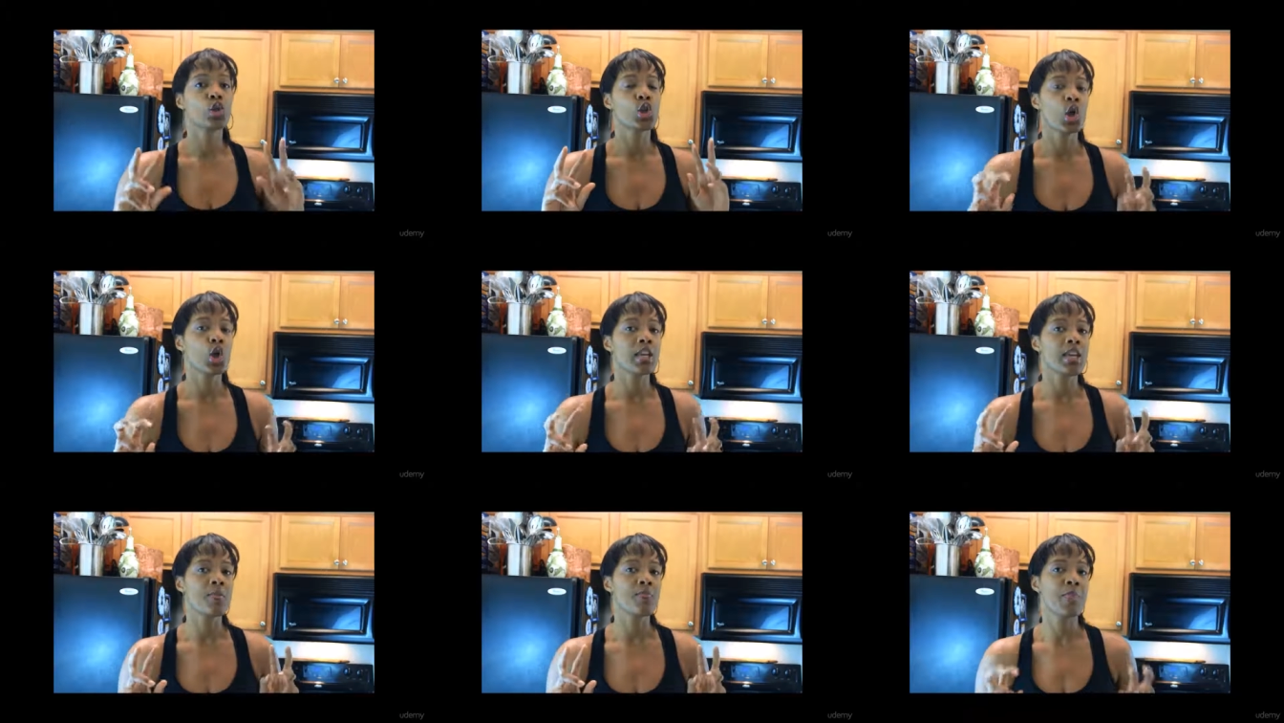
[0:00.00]

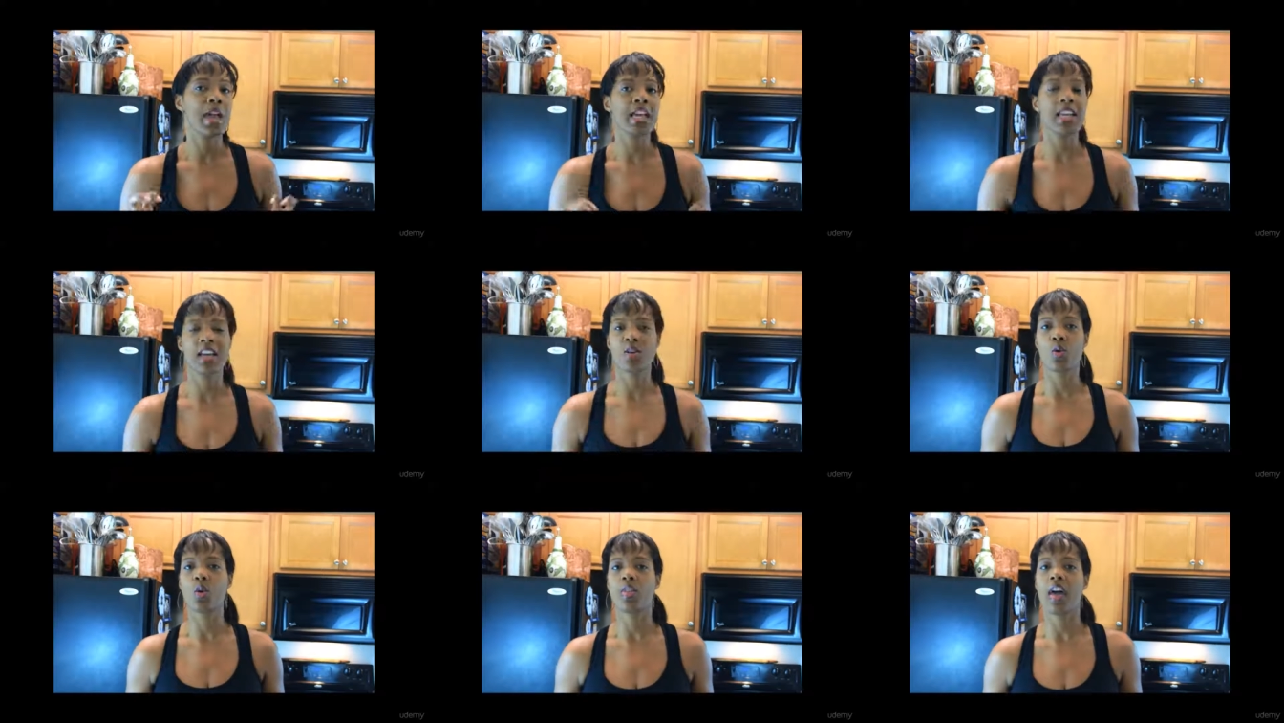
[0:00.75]
turkey
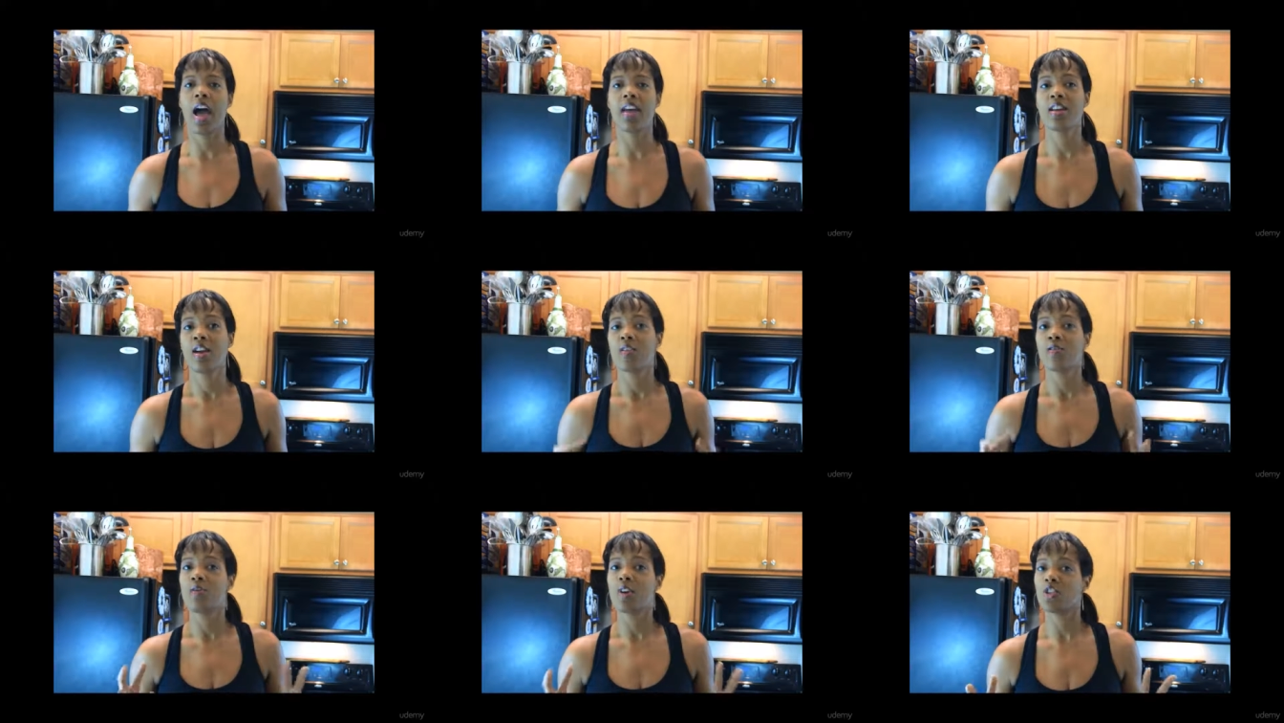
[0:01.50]
bacon or that
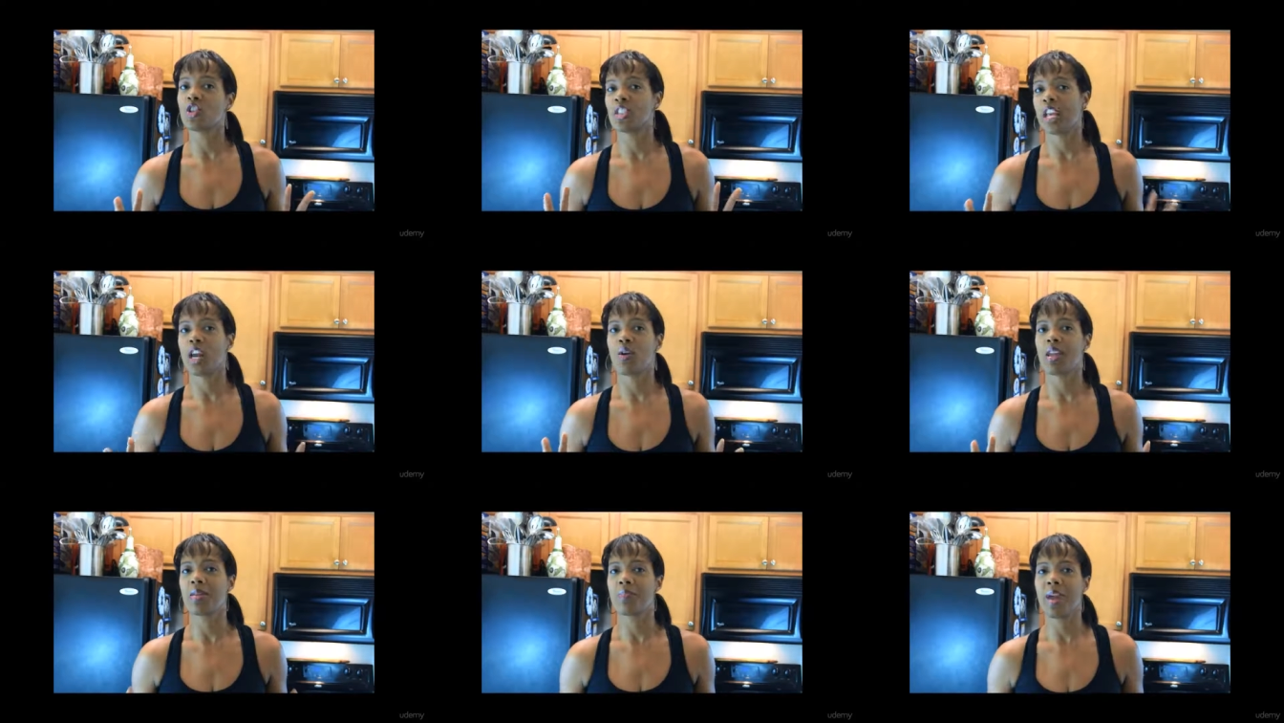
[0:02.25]

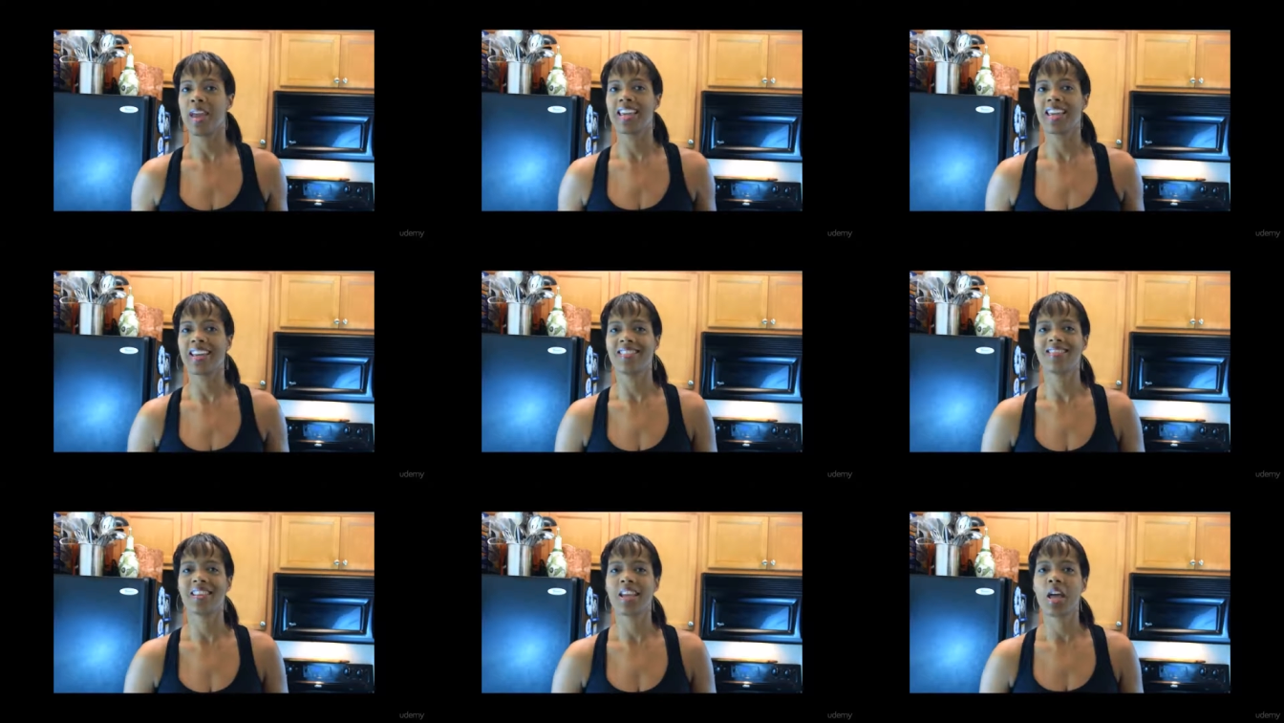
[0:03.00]
vegetarian
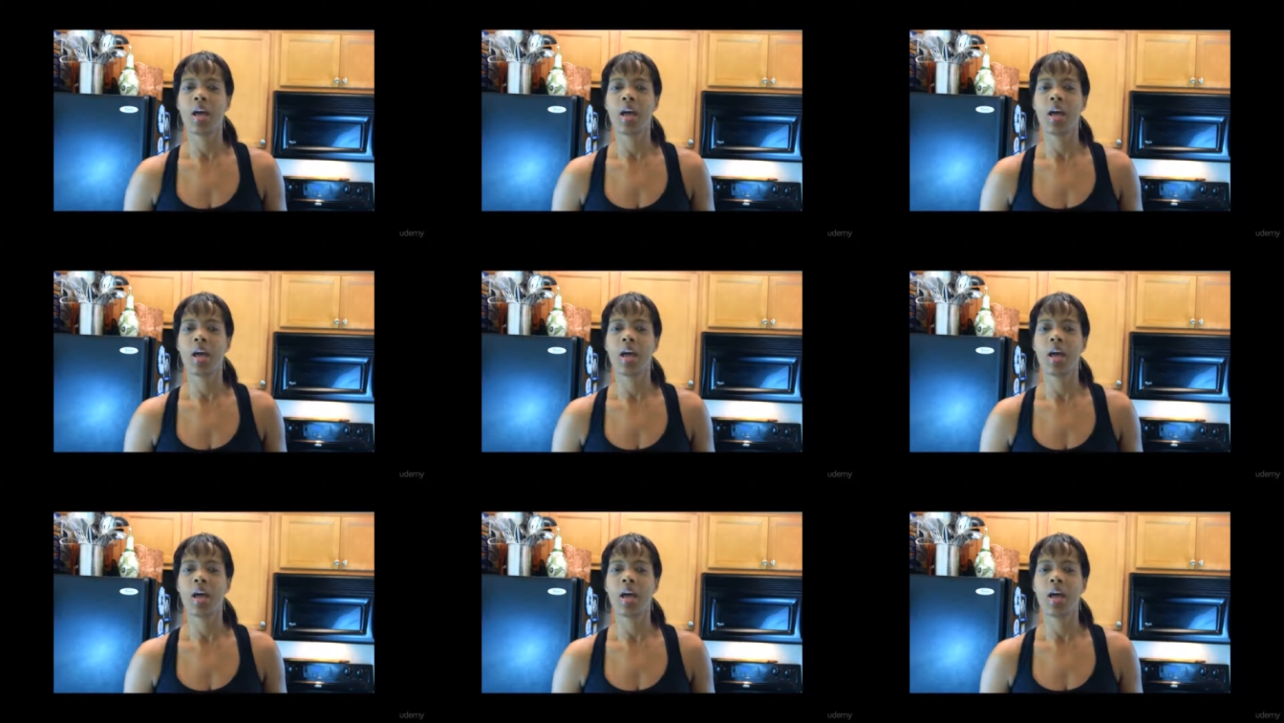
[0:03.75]
bacon,